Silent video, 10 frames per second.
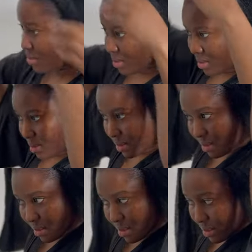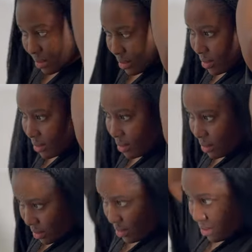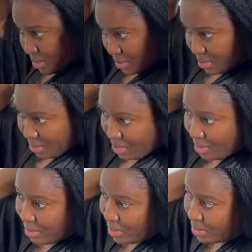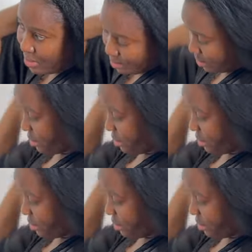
And the key to a sleek hair